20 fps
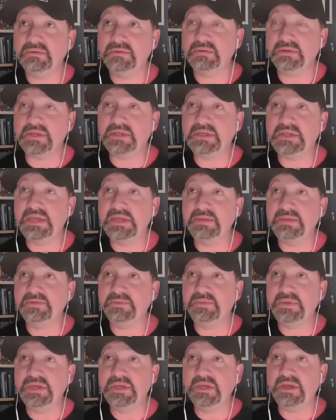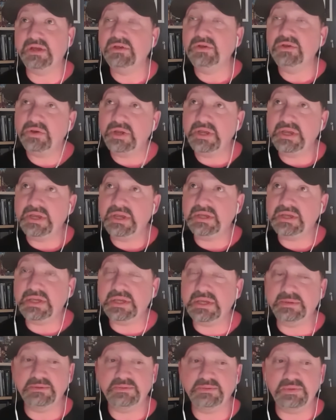like keeps me hungry and
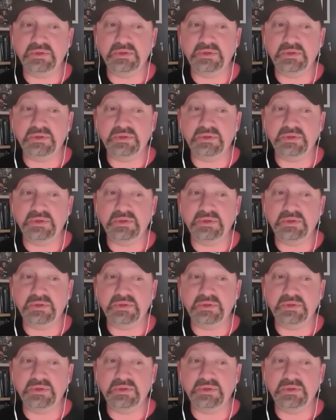keeps